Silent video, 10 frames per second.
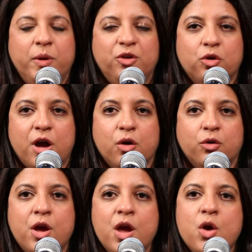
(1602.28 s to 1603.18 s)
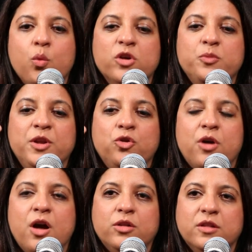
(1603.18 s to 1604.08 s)
we took out was
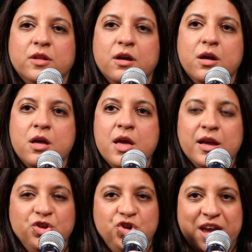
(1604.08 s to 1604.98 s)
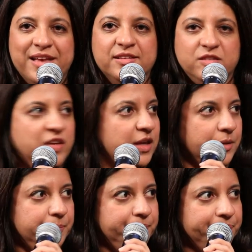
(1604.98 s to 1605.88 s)
the jail
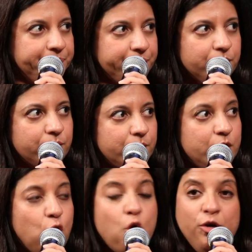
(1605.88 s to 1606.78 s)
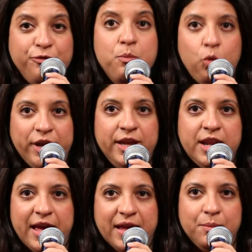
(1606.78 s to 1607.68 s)
scene of Moin
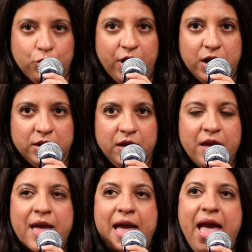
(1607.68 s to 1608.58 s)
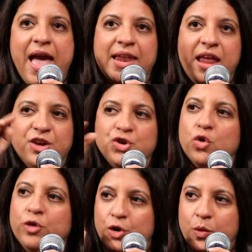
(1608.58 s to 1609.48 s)
and Murad. And I
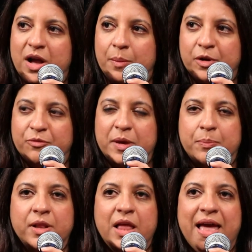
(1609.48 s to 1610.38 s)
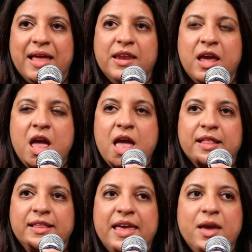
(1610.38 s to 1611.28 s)
showed it to a couple of people and
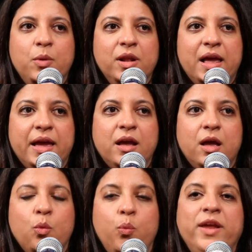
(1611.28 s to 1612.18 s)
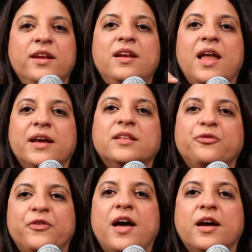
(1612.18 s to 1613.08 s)
they were like, we didn't like the
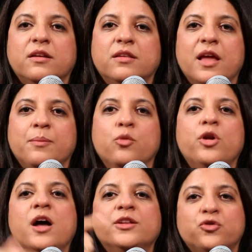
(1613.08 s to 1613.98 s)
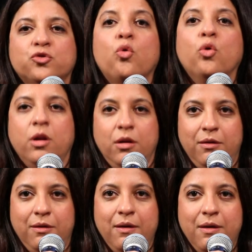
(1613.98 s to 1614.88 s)
fact that Murad stole
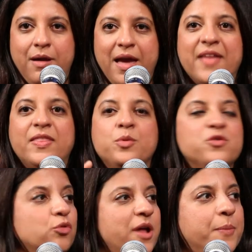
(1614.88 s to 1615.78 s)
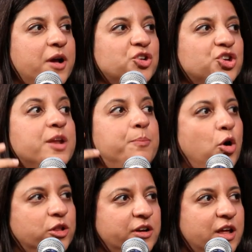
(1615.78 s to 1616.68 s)
and there was no repercussion. It bothered